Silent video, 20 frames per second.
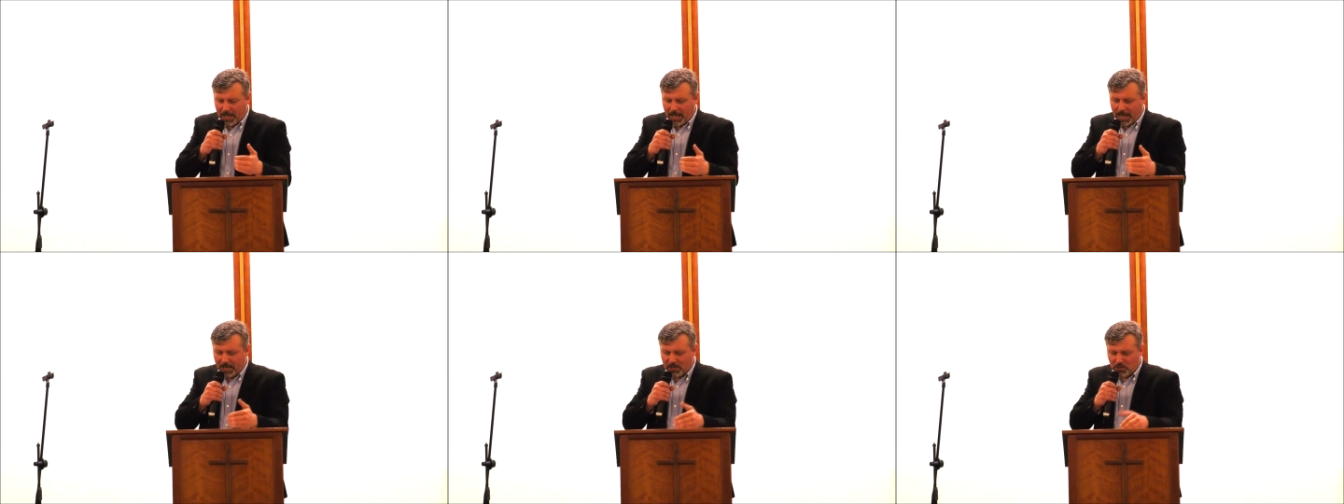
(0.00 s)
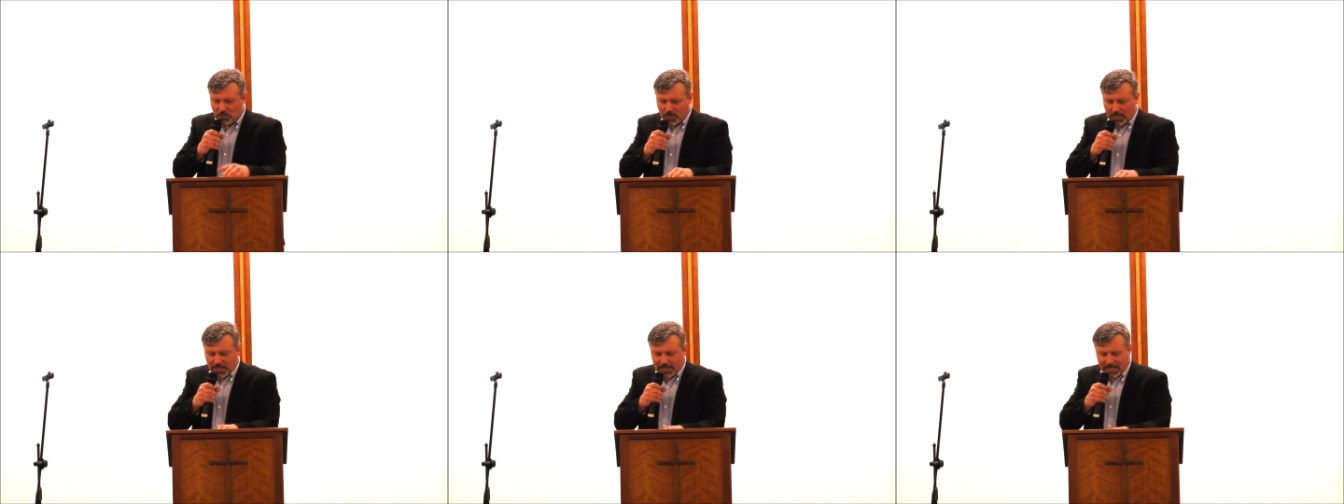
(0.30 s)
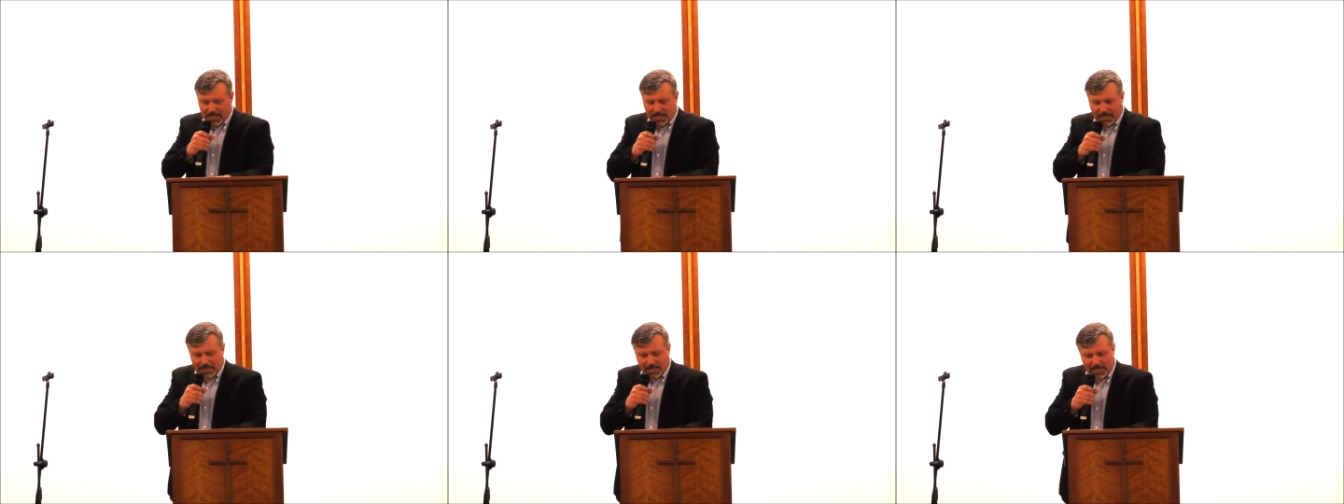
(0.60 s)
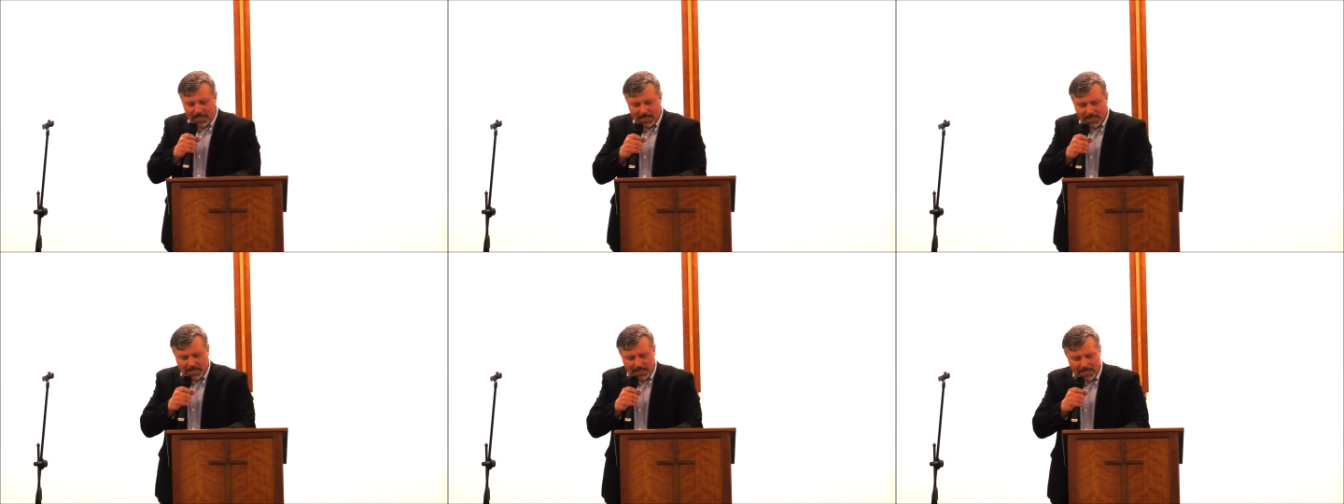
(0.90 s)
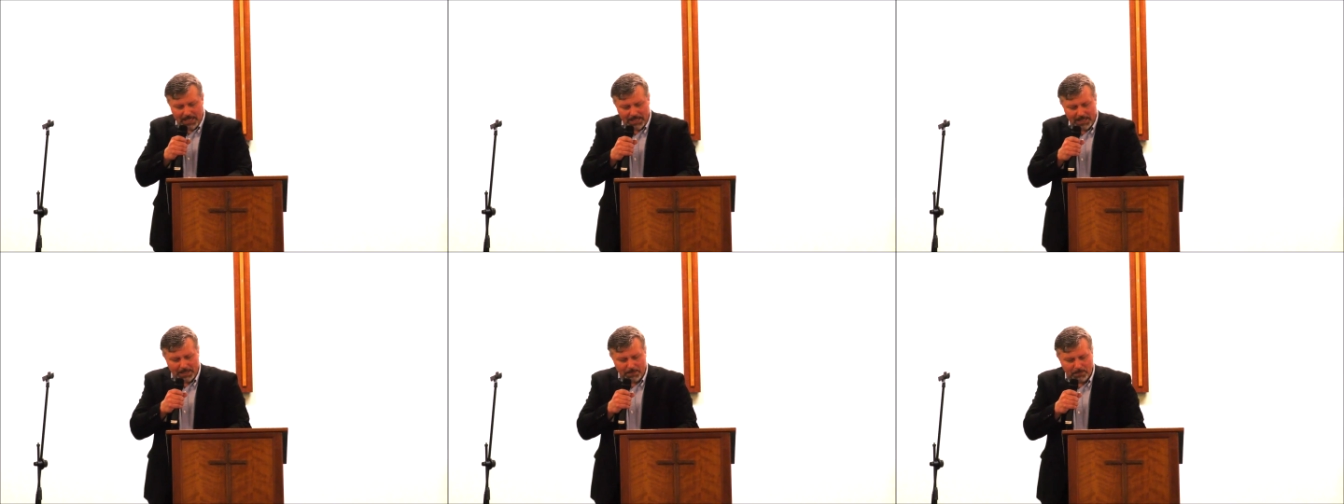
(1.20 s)
actually, in,
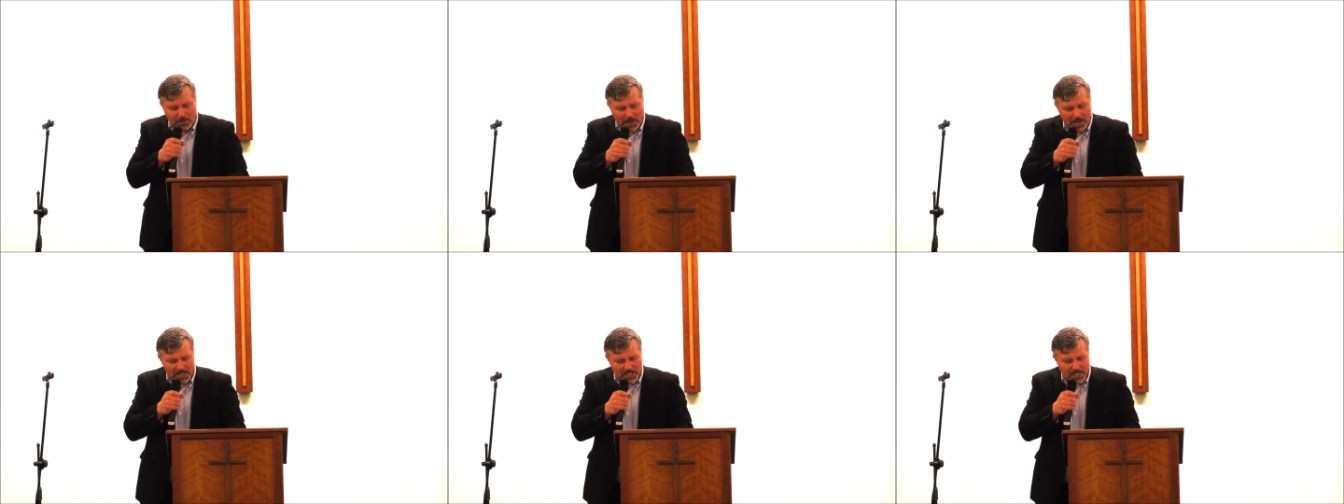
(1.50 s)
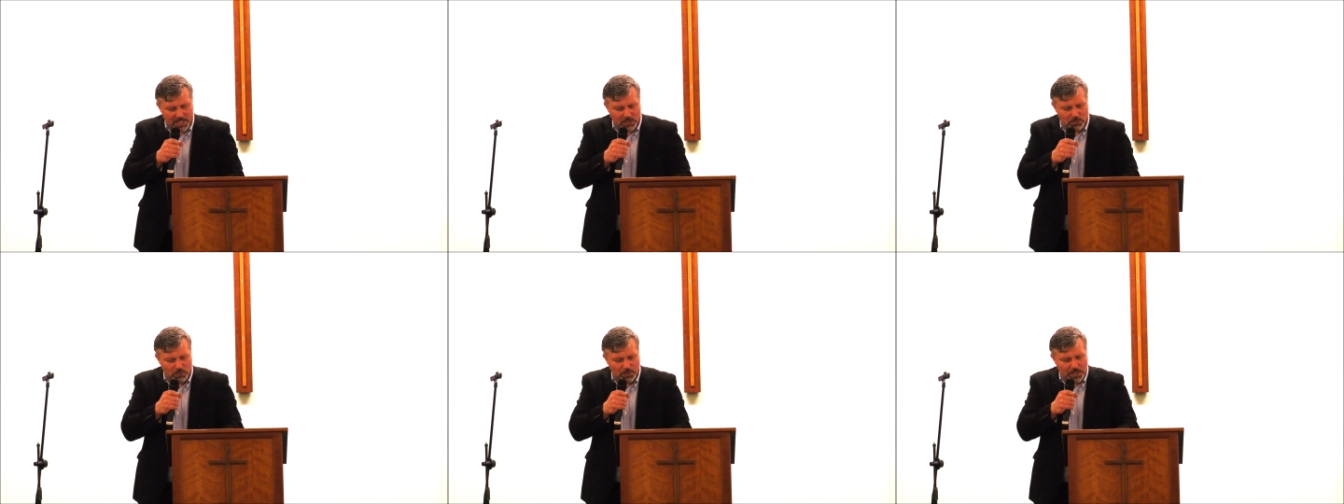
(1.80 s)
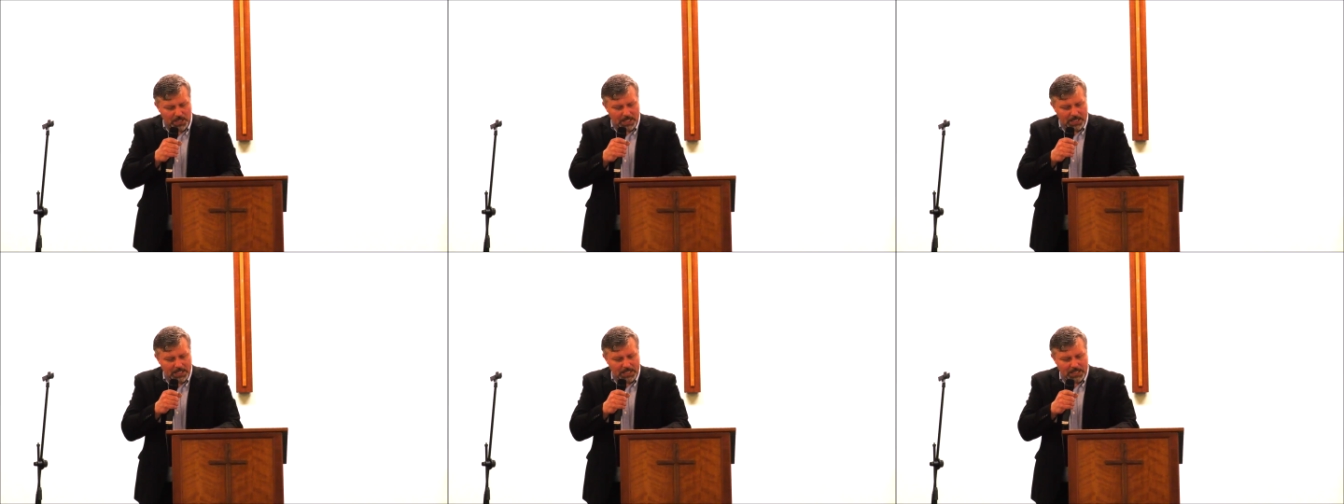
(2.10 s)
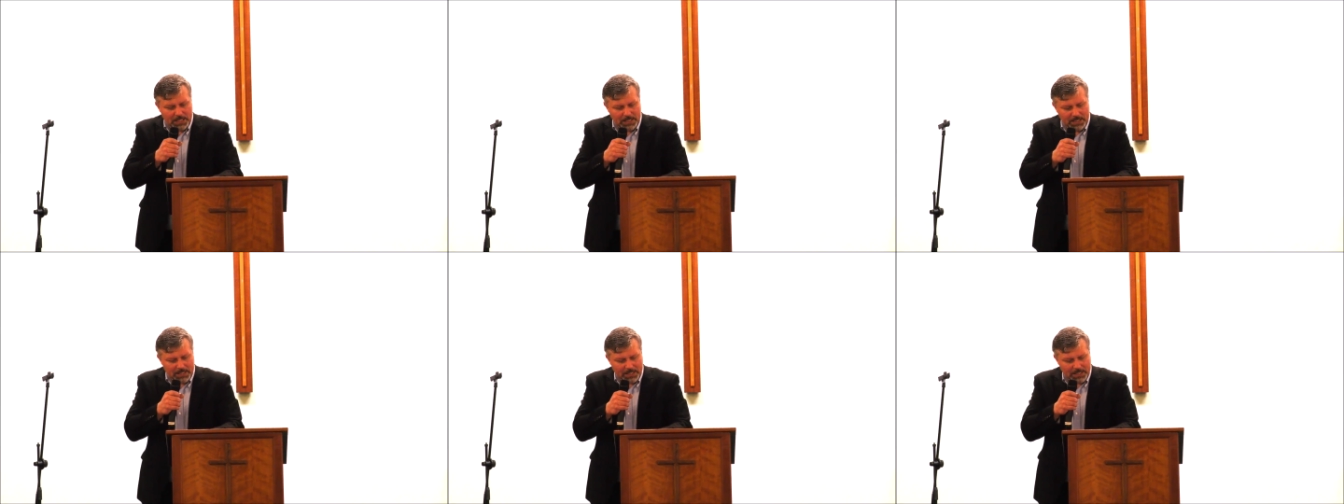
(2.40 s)
in the passage, we